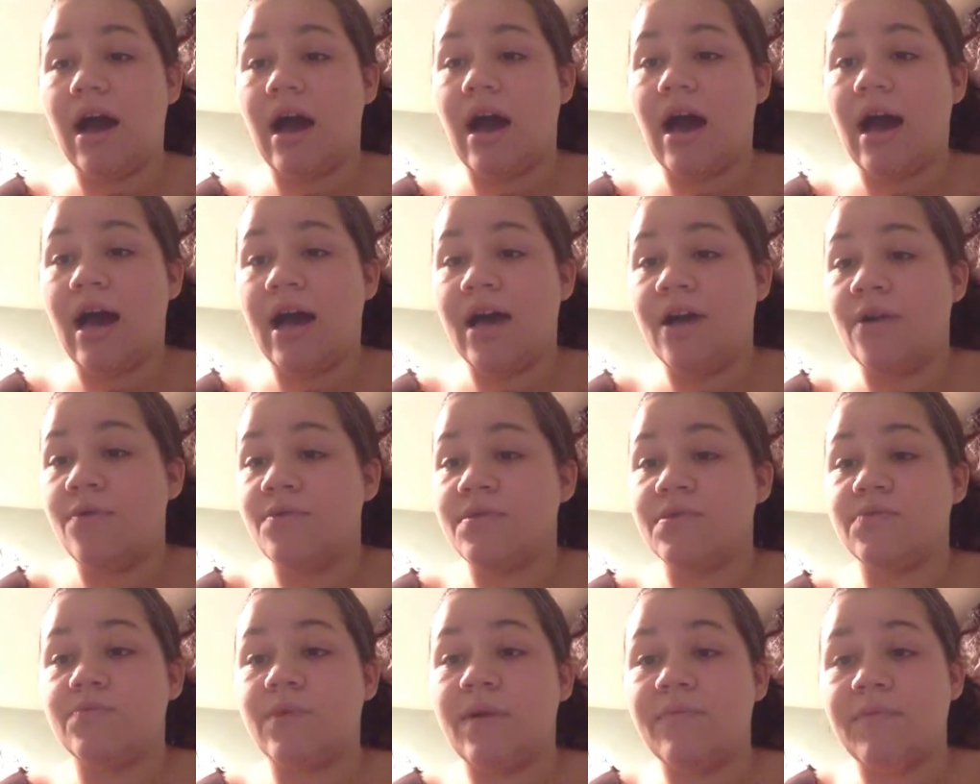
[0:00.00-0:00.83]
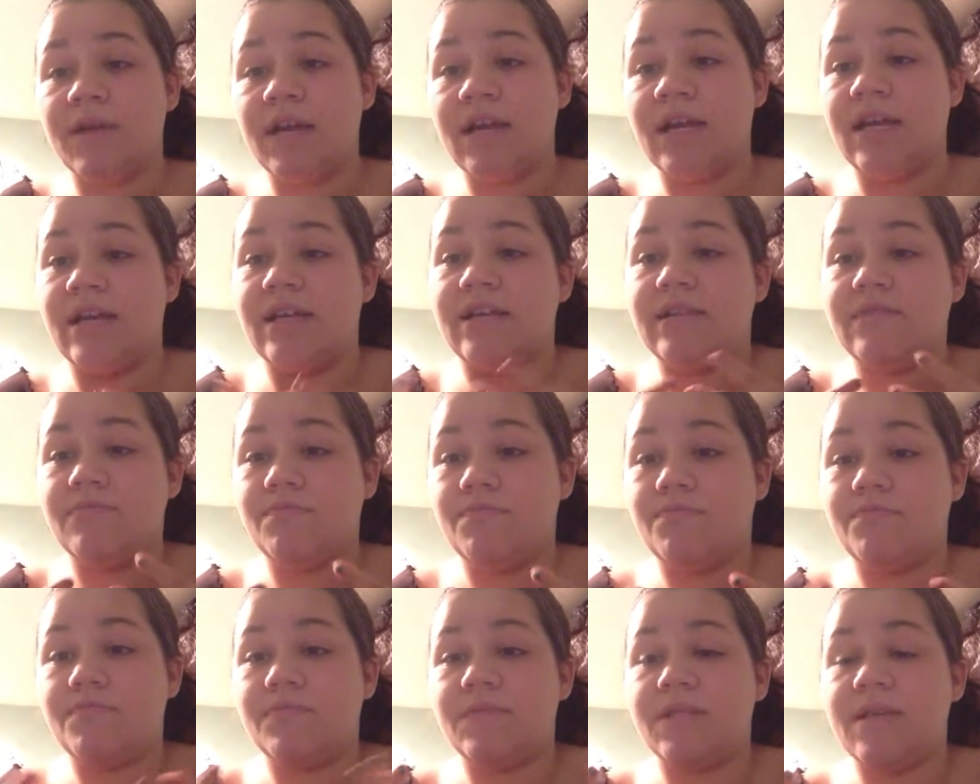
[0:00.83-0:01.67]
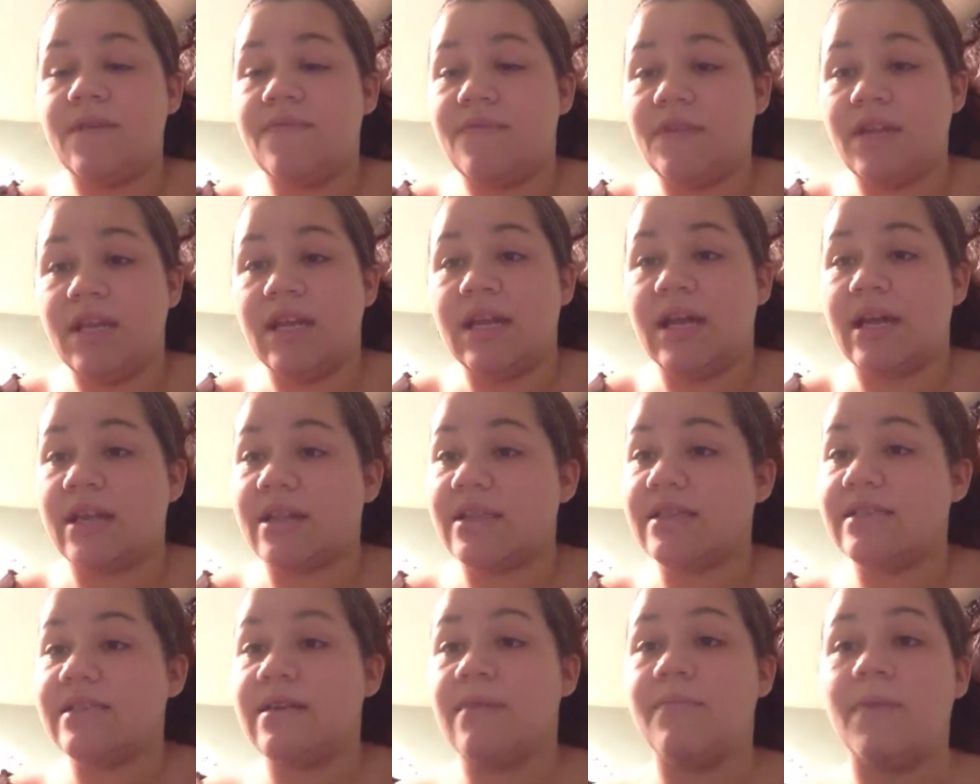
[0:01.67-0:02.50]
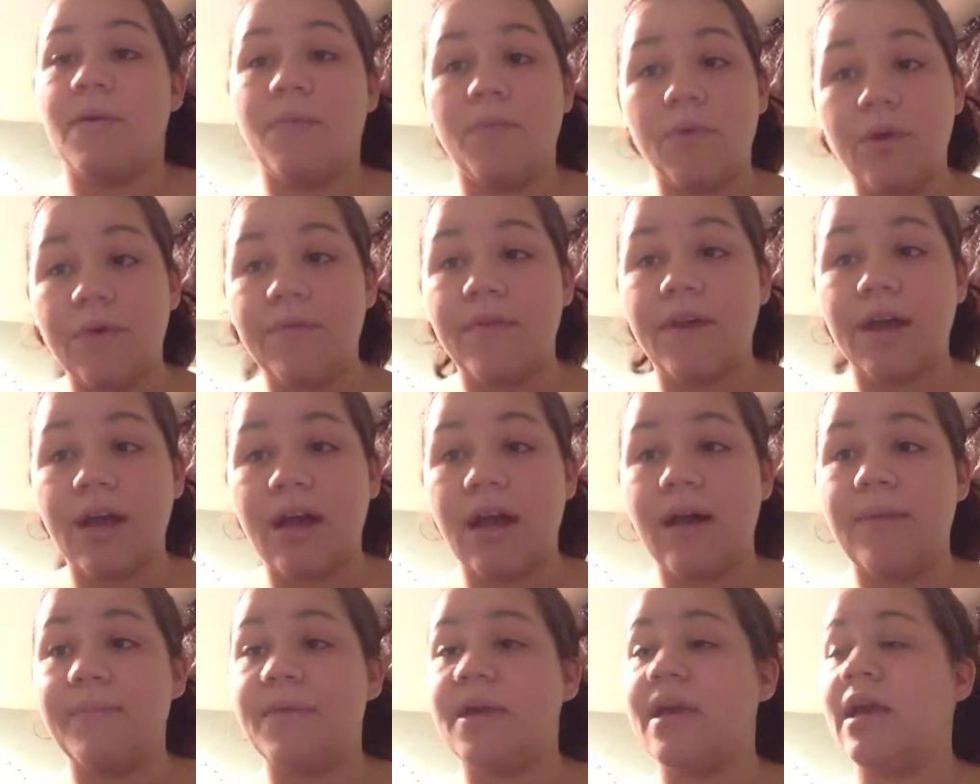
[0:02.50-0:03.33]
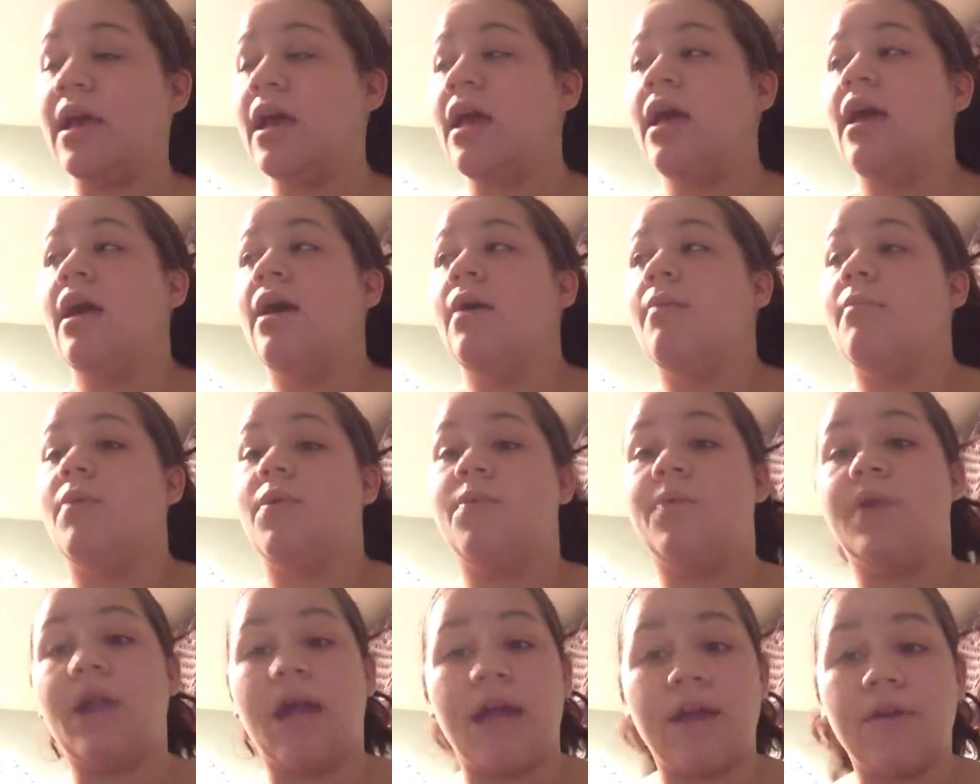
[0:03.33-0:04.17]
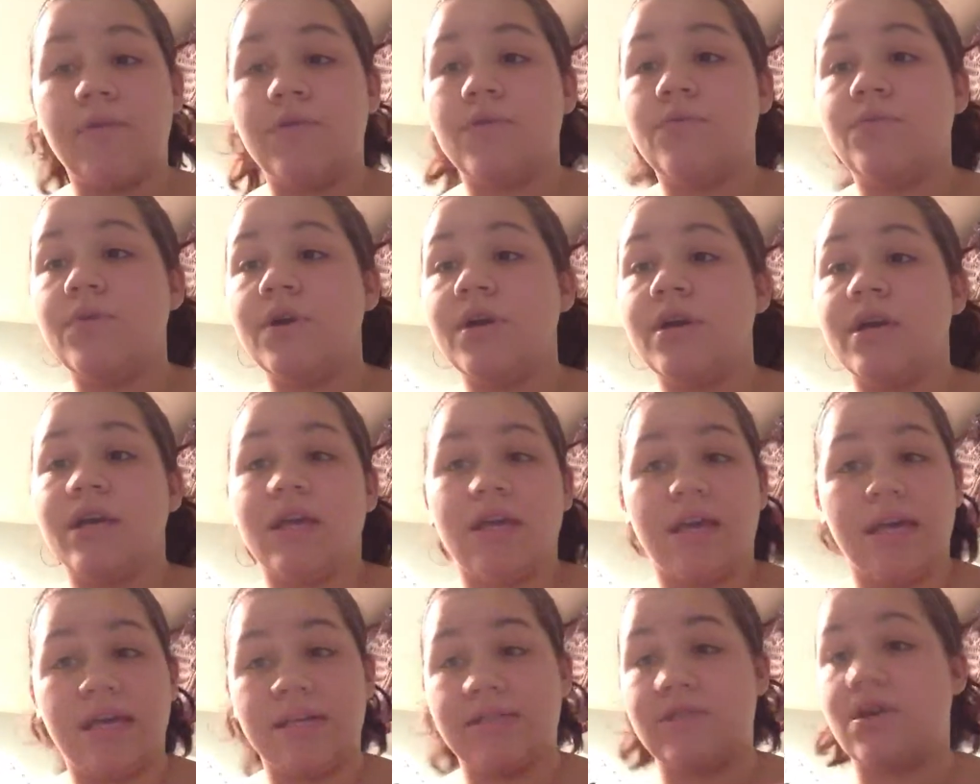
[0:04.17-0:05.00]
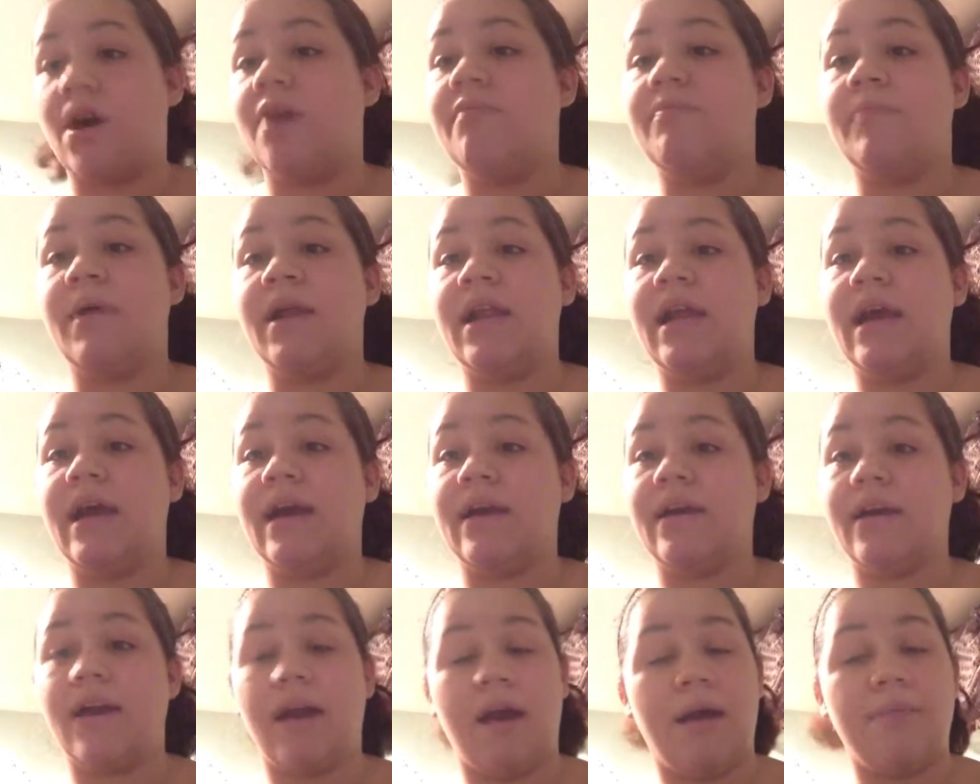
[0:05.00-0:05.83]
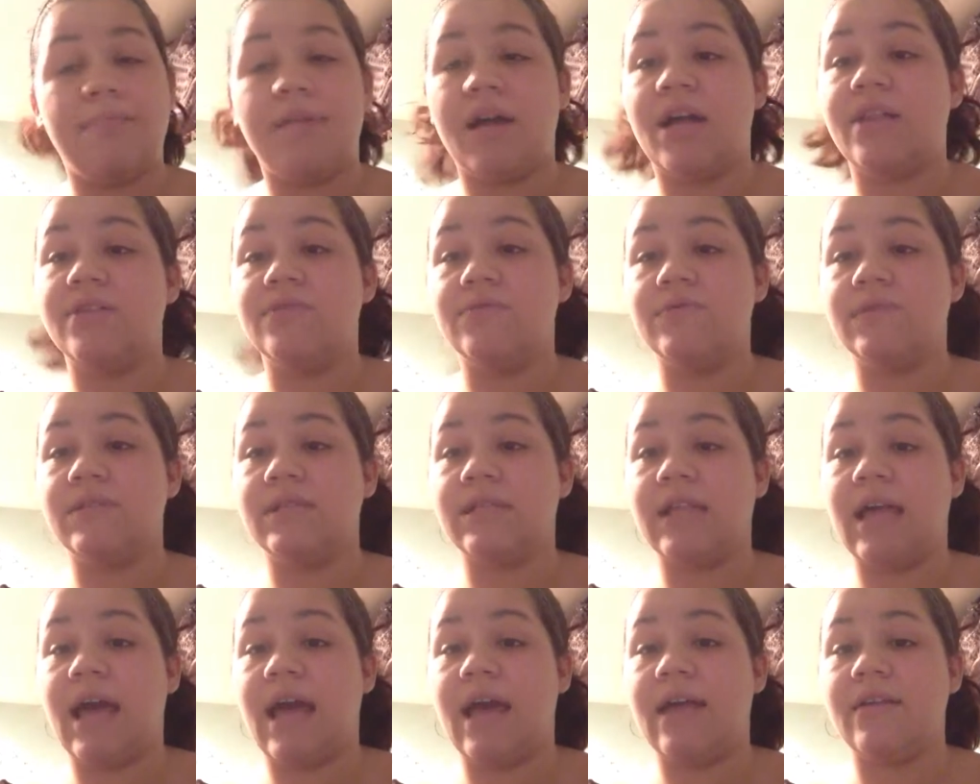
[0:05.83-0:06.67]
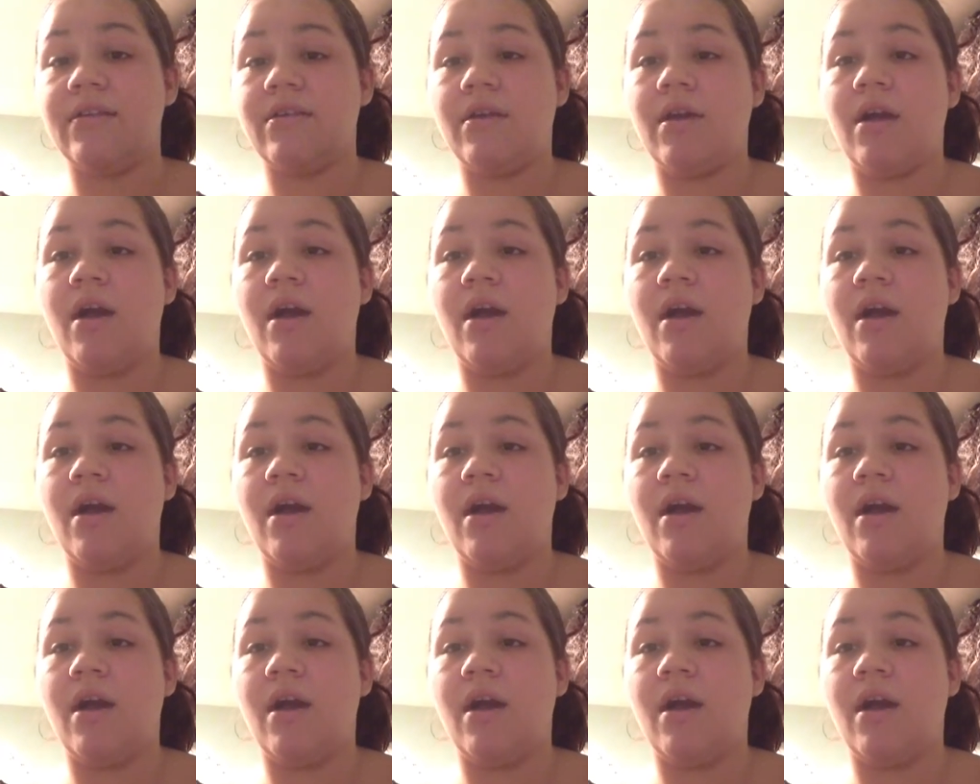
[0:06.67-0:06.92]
I always wear my Tiffany necklace that my boyfriend got me, but when I go to work, it's off my neck. I'm not losing that.